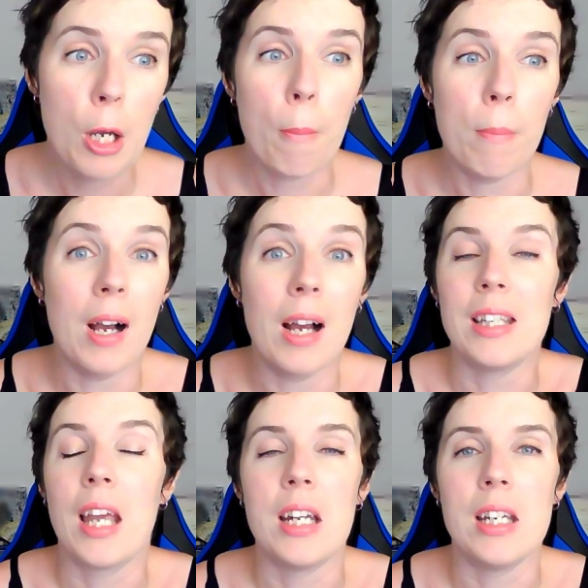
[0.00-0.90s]
but
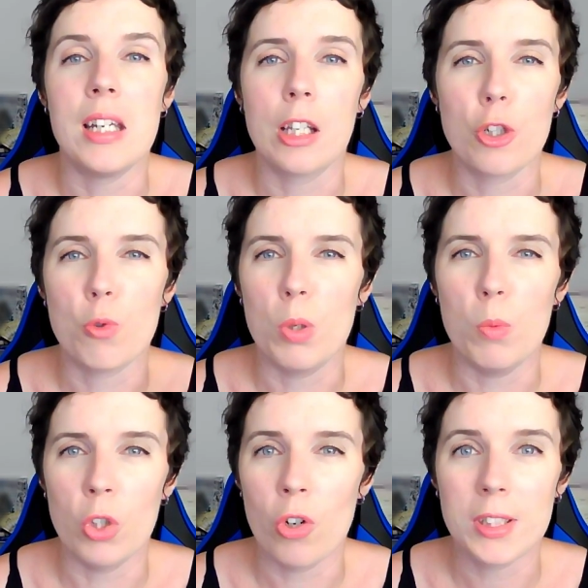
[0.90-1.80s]
again, in English, we
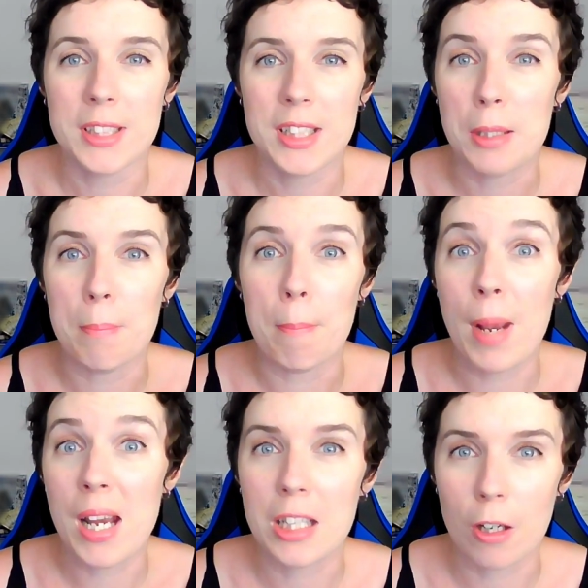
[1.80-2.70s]
would not say
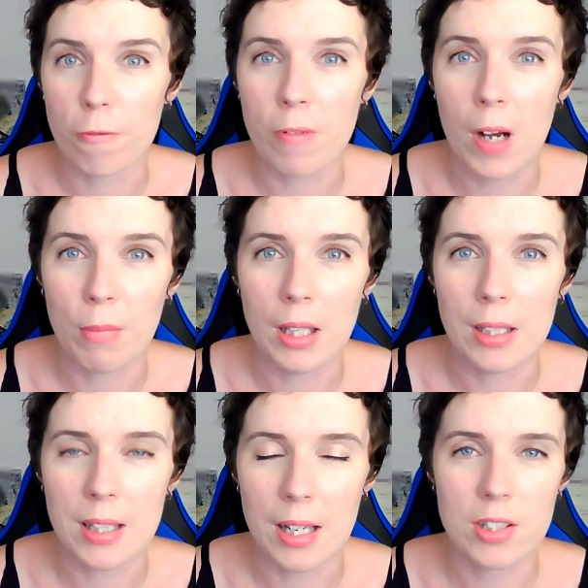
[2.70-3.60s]
make a family.
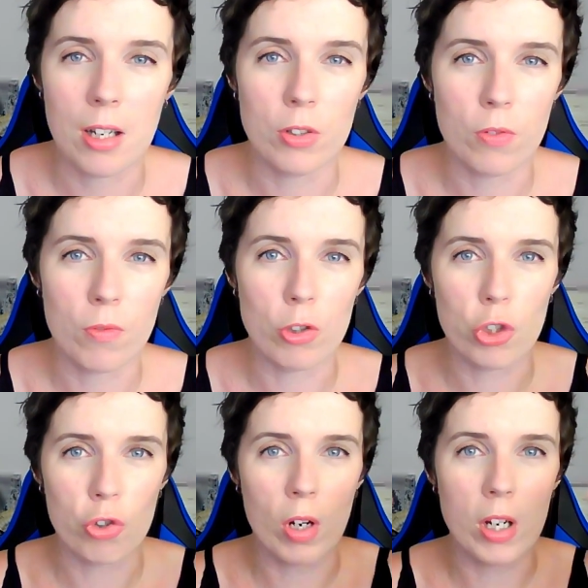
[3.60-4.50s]
That sounds very
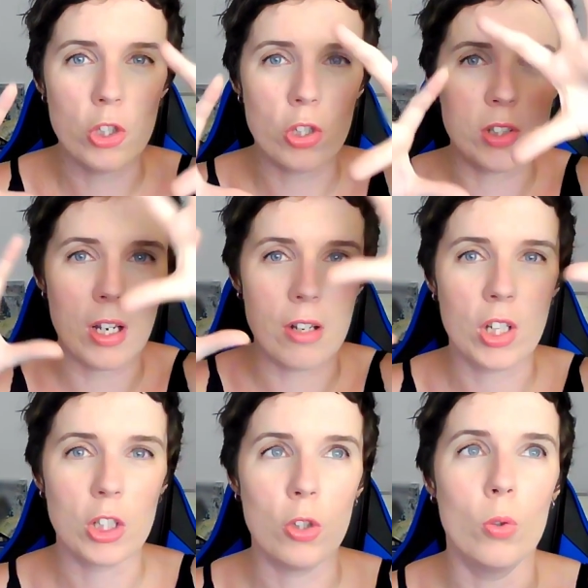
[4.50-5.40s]
strange. It sounds
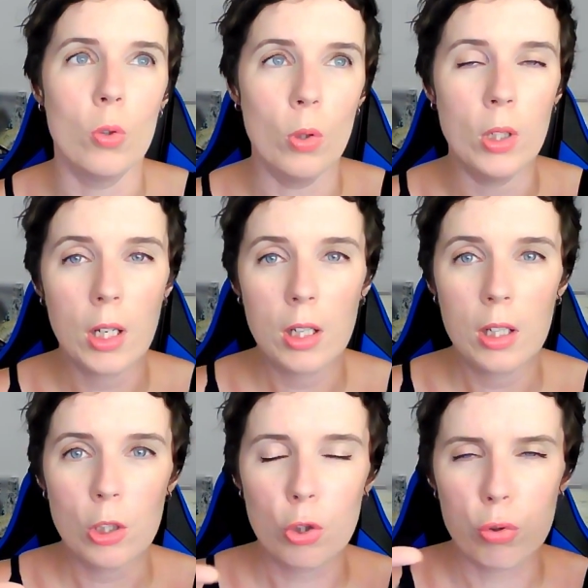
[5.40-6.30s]
like you're
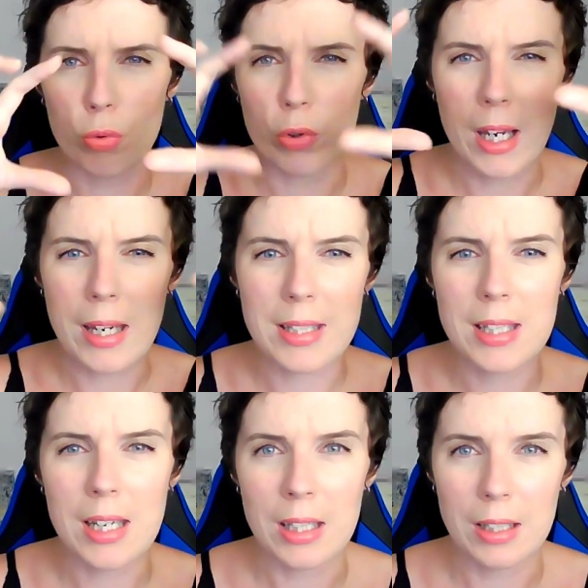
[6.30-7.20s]

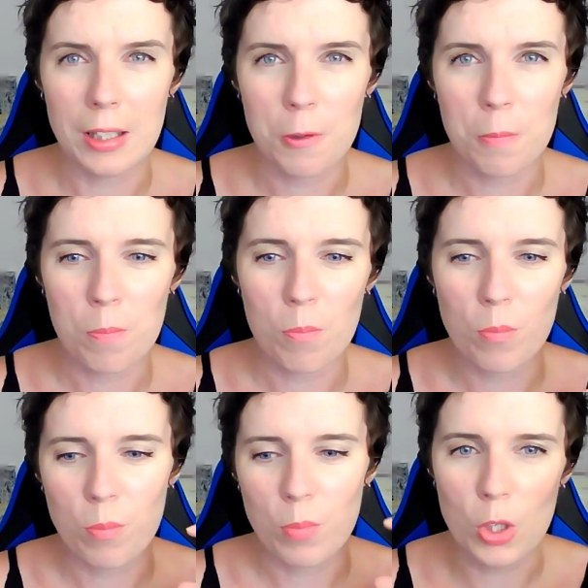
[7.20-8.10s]
creating,
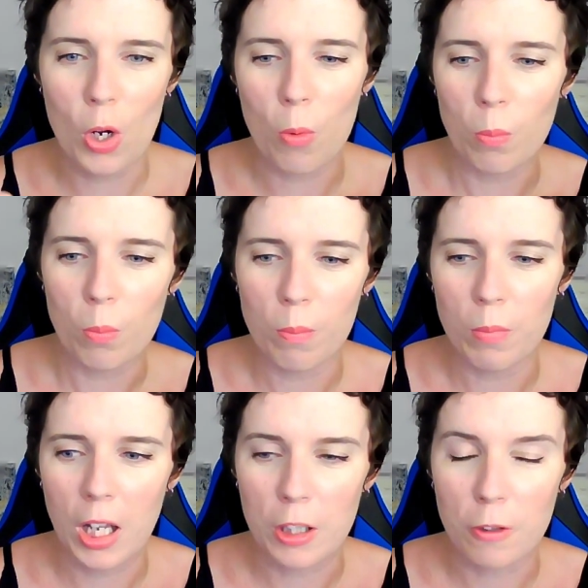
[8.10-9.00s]

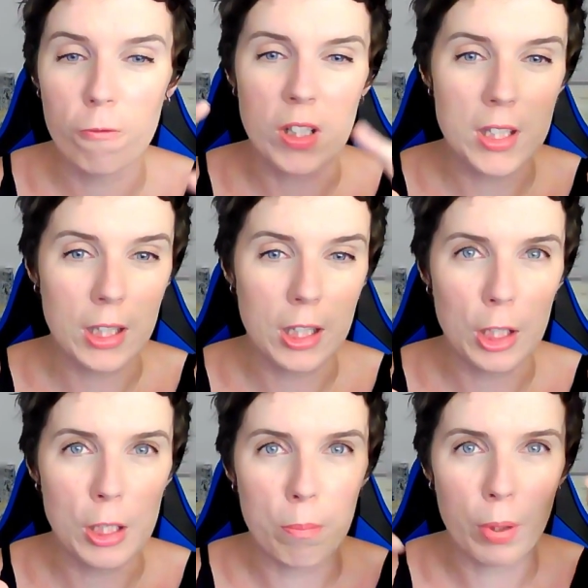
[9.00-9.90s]
like
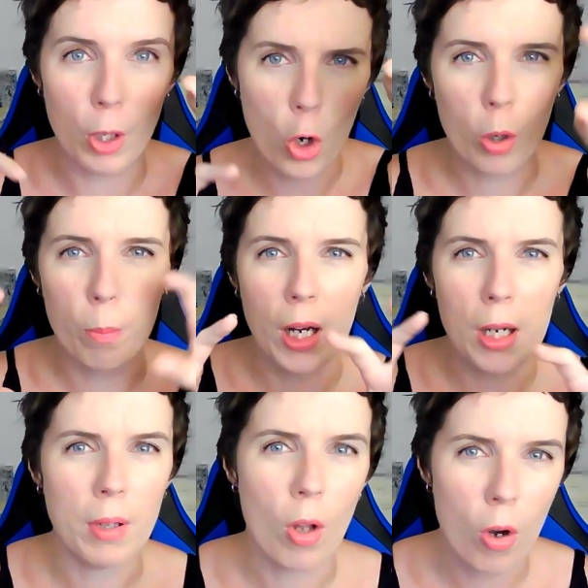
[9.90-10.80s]
physically, block by
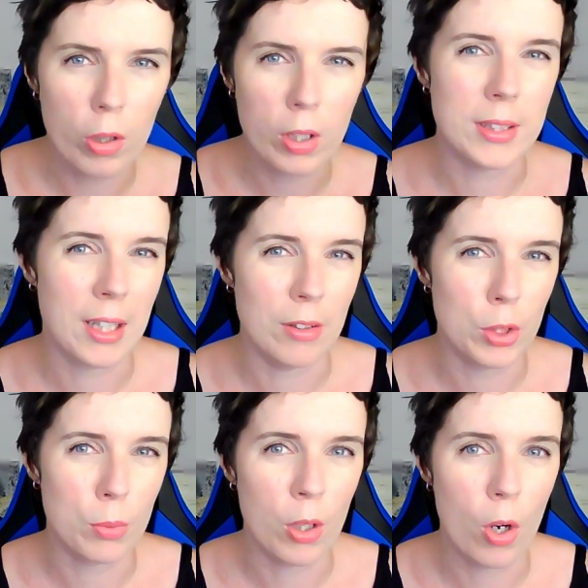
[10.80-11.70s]
block. It sounds
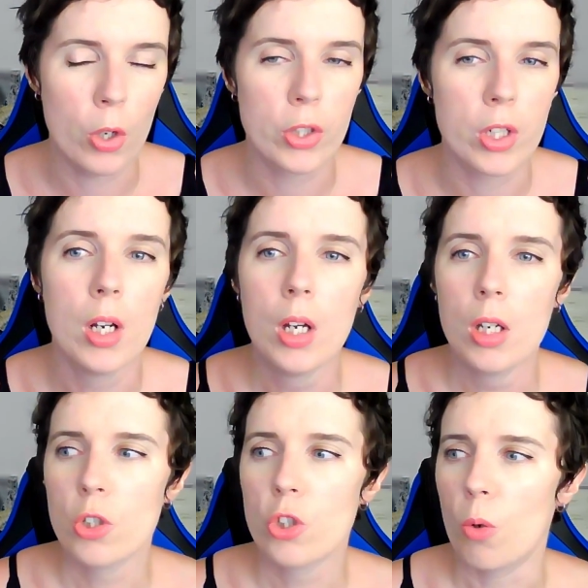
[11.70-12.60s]
a bit odd.
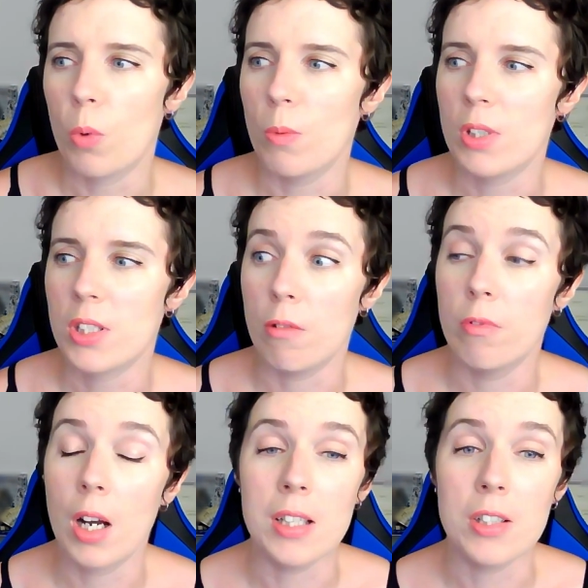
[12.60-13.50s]
So we would say
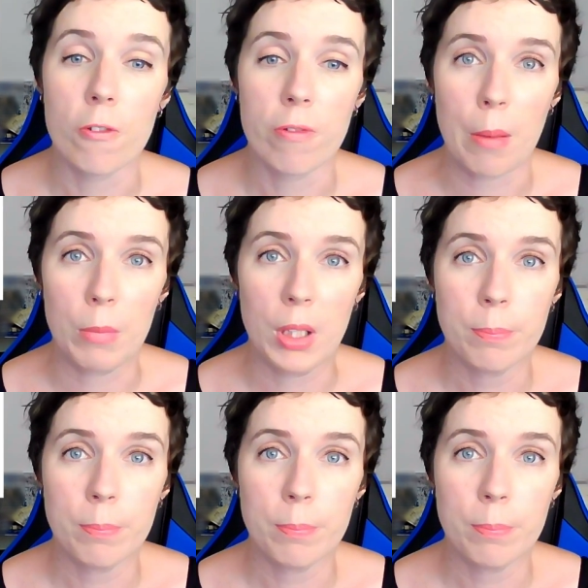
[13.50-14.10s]
raise a family.